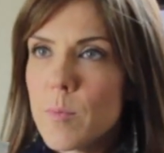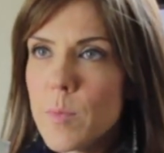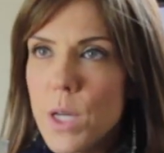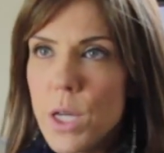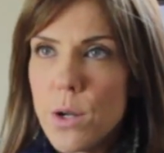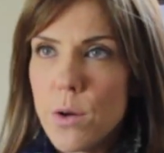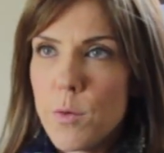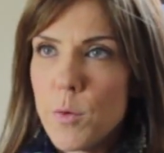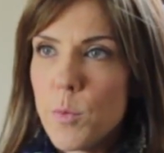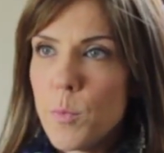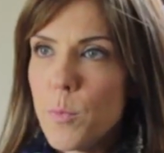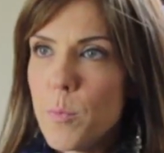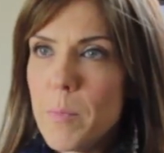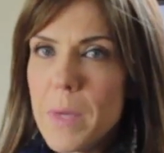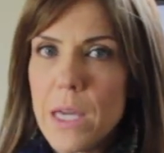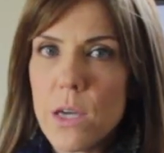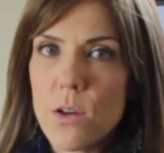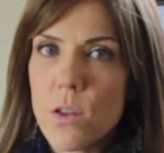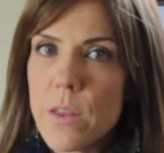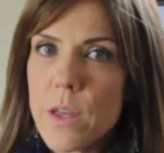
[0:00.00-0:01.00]

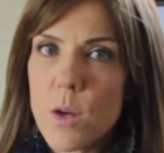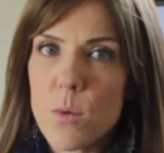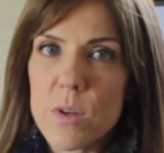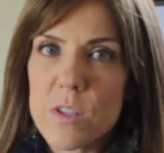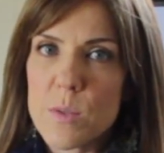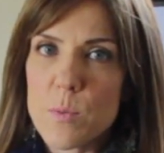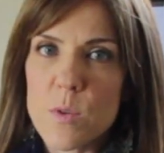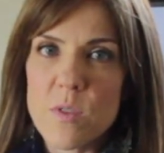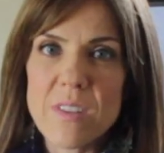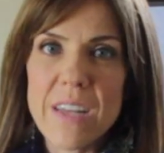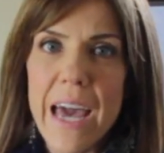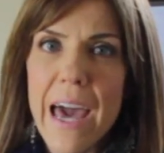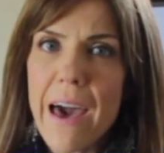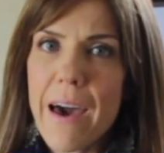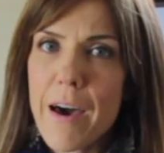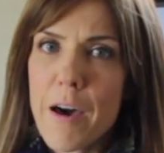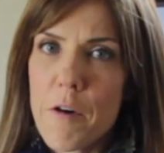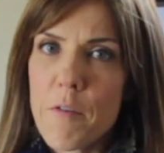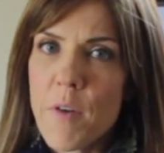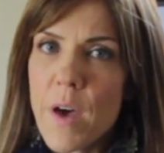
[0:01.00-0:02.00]
meal that you were supposed to
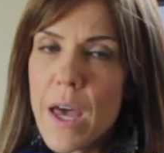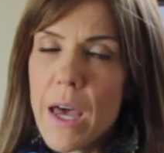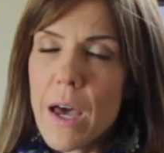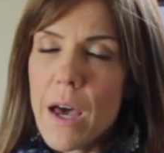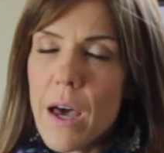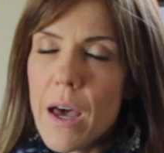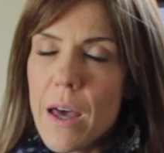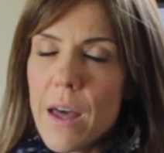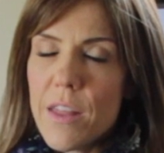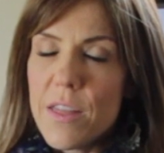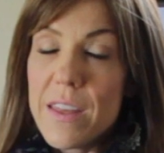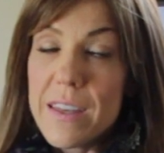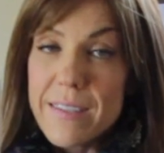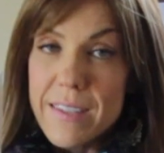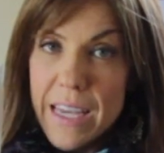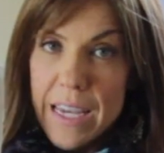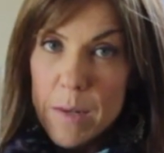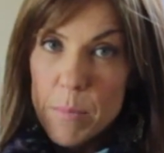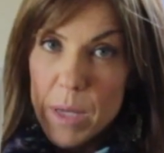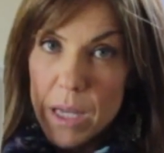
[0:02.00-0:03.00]
have,
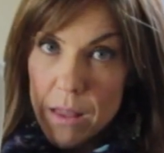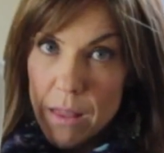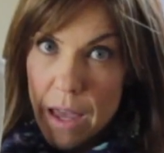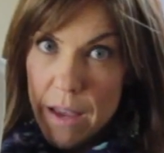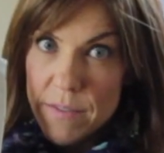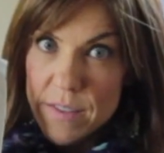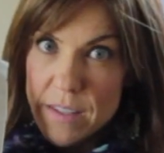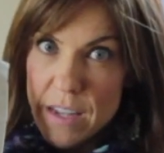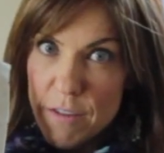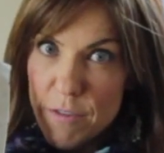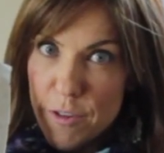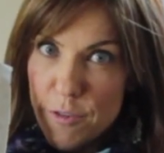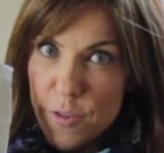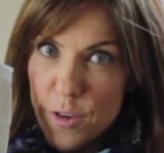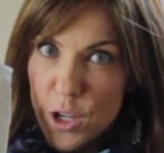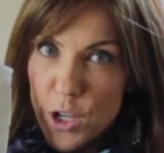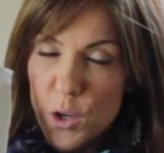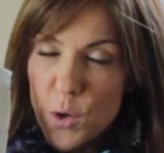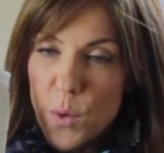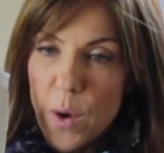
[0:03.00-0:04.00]
this can be a lifesaver
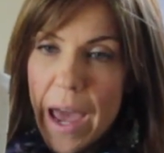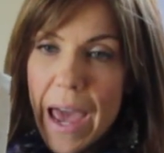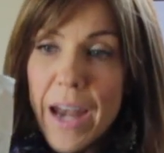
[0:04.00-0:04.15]
for you.